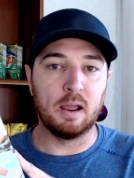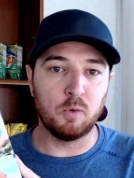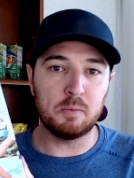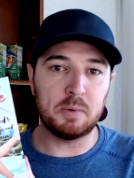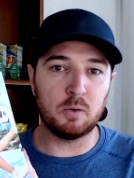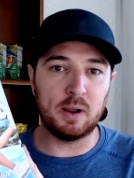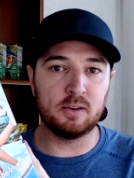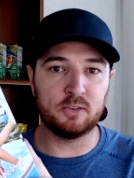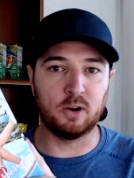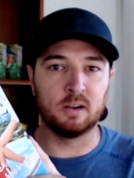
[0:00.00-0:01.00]
what better way to
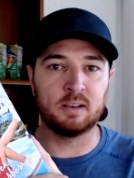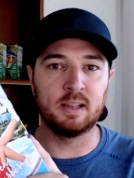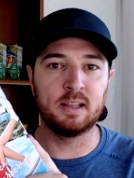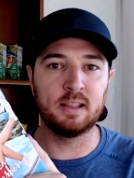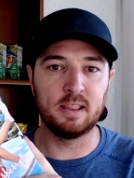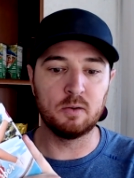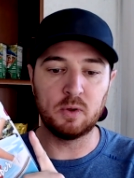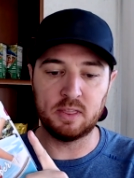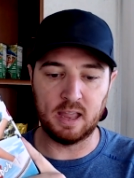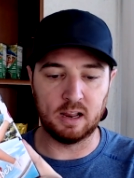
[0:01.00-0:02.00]
start than
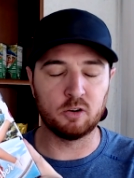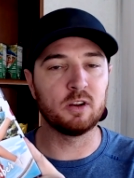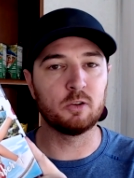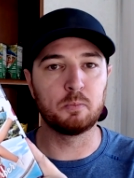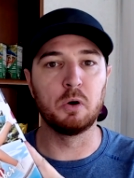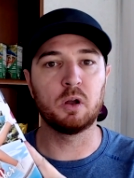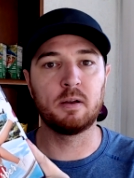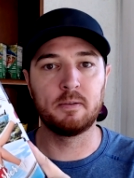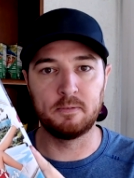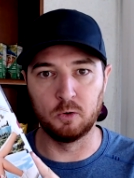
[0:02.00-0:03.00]
with Andrea's book,
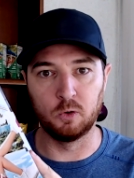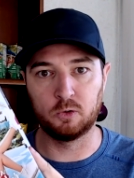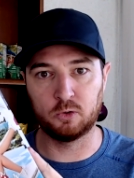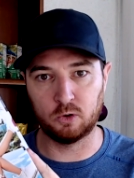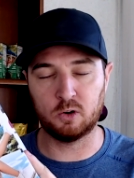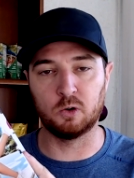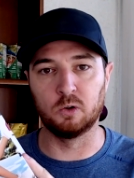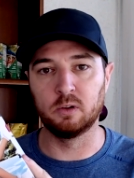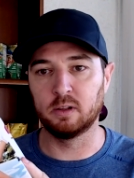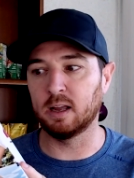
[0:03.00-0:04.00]
Full
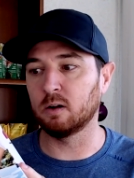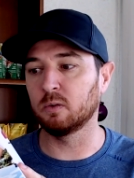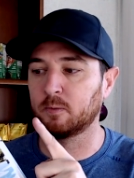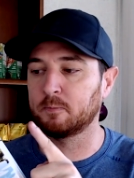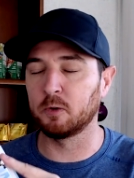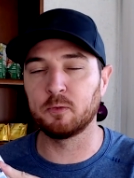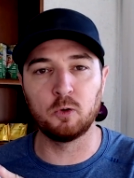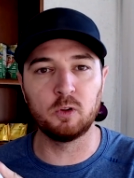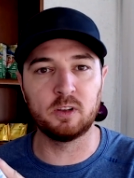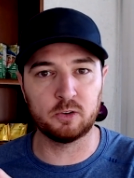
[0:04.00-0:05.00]
Circle? Now, for
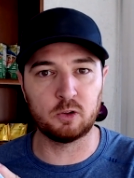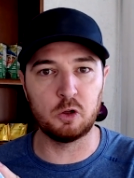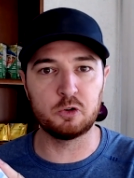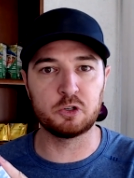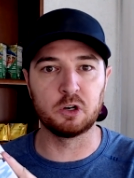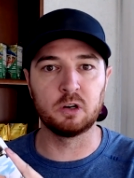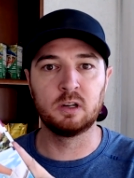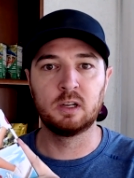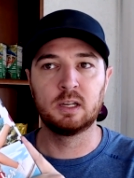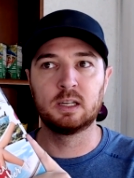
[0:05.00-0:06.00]
full disclosure,
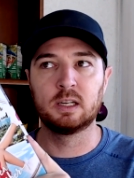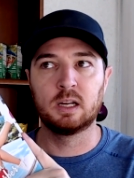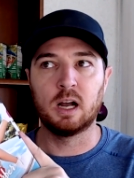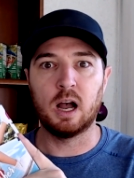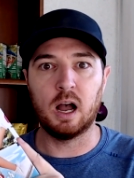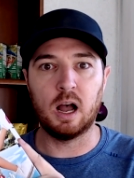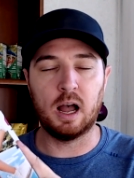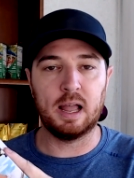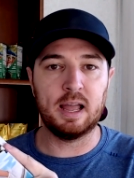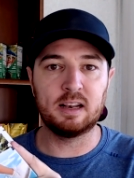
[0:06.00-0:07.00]

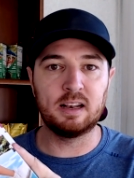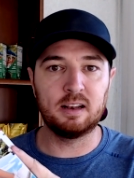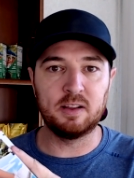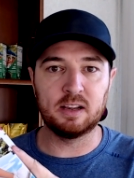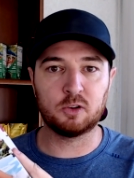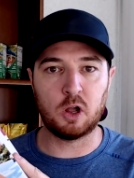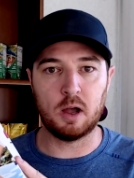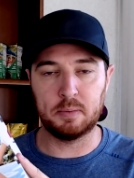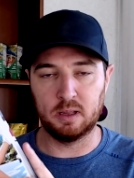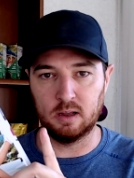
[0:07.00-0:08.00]
I had an advanced
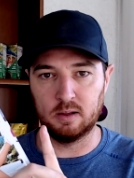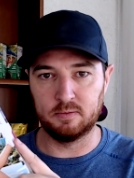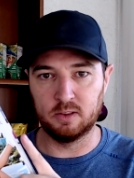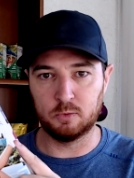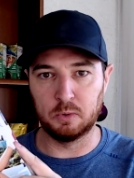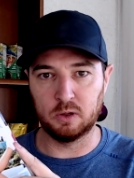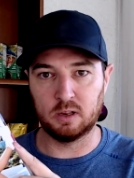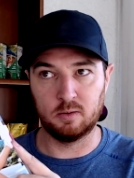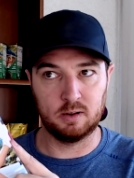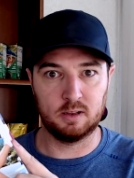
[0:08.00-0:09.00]
copy of this book
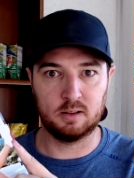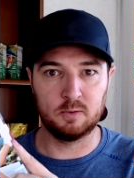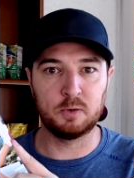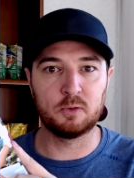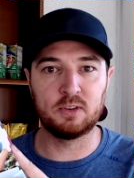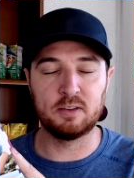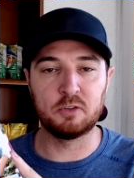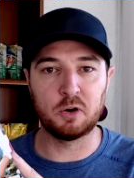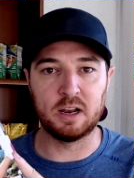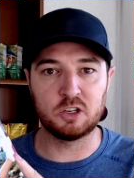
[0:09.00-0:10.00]
and I read the first 7
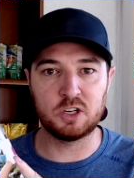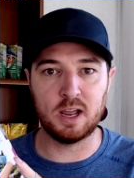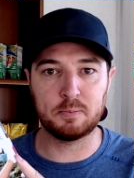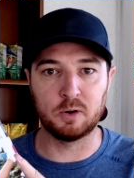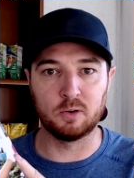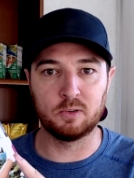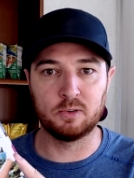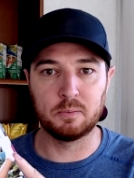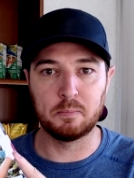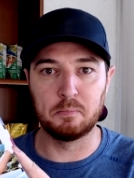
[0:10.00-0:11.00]
or 8
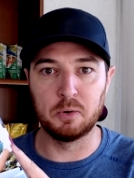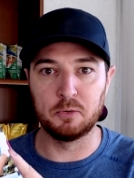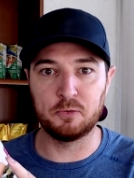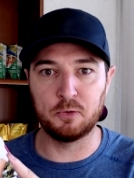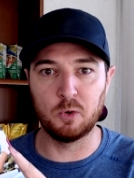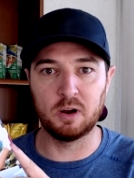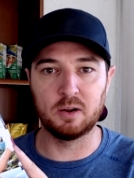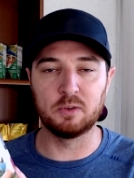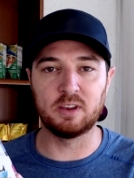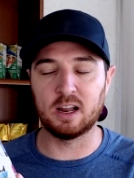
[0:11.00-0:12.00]
chapters before it
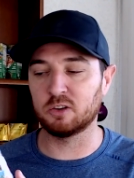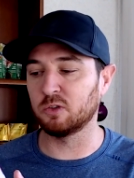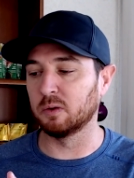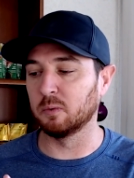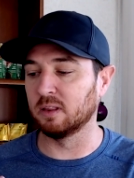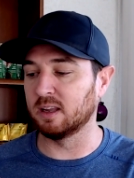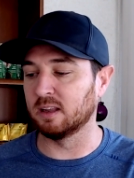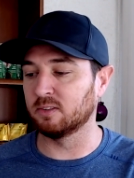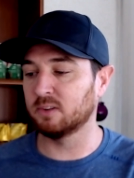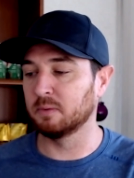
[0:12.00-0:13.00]
was actually
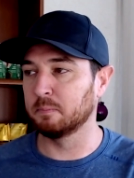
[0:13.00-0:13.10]
released.